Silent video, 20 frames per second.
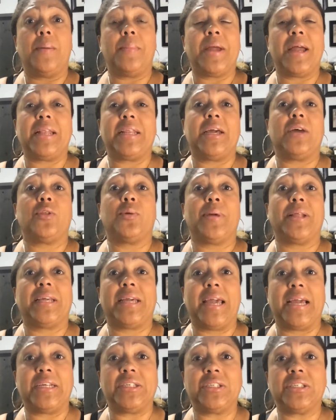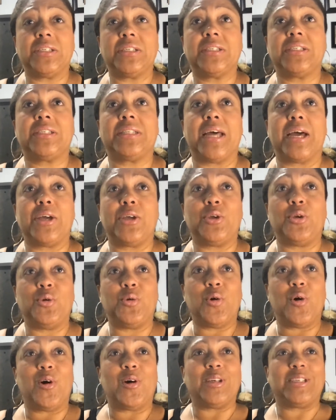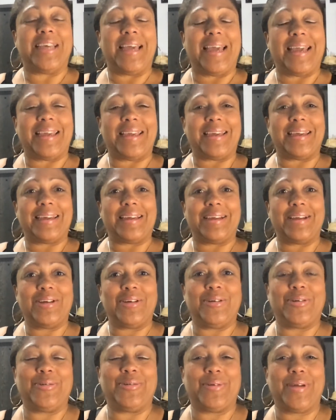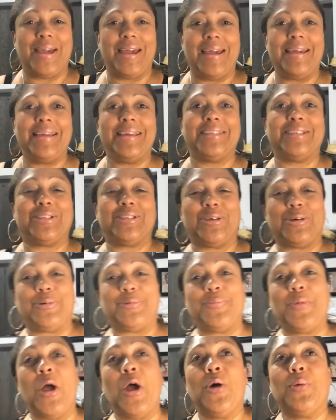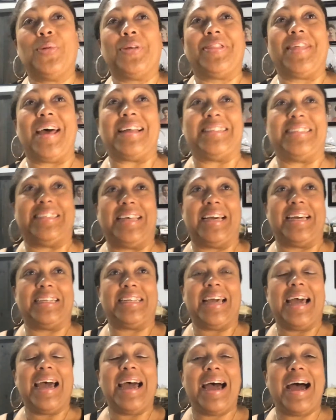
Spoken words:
any other medications that you are taking. Okay, so with that said,